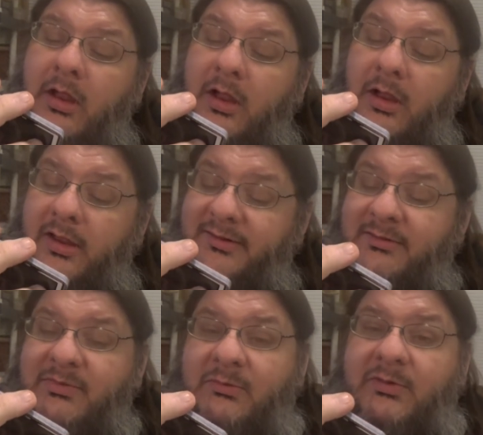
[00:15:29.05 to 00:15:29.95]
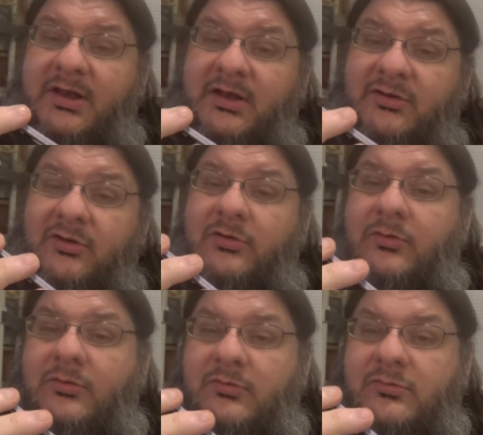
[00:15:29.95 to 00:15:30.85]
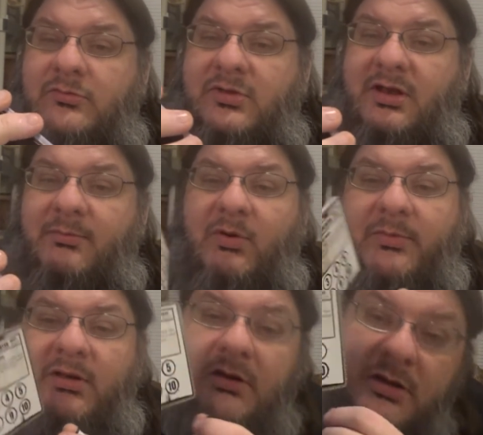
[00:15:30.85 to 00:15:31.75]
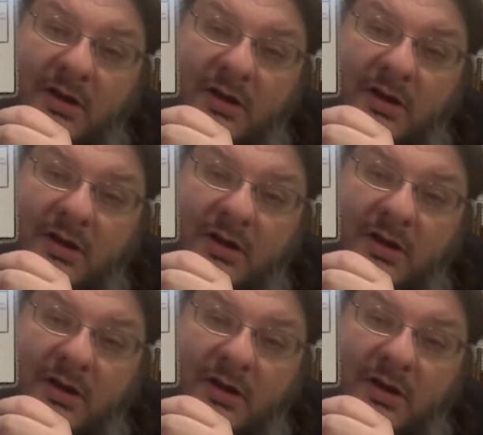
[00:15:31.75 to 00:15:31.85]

That's something we'll get into in a moment.